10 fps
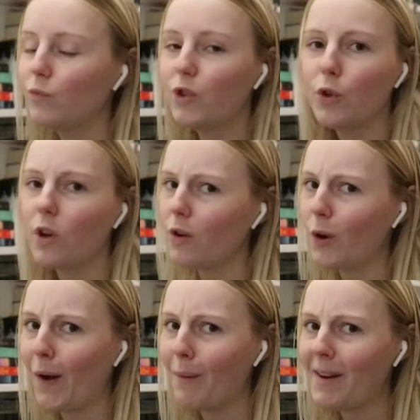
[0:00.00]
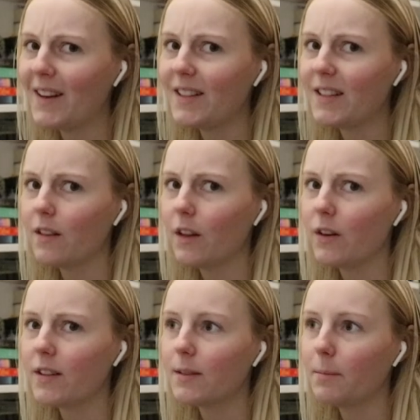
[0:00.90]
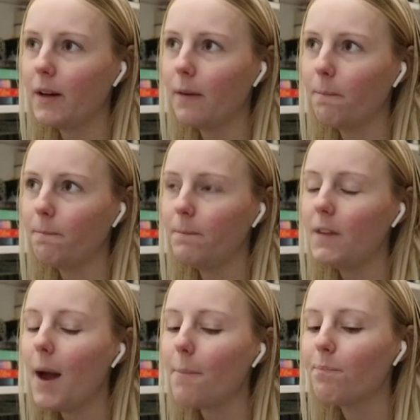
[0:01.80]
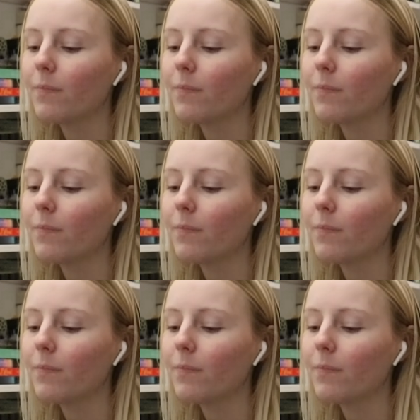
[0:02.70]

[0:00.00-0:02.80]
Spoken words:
Do not know how many seasons there is, but yeah.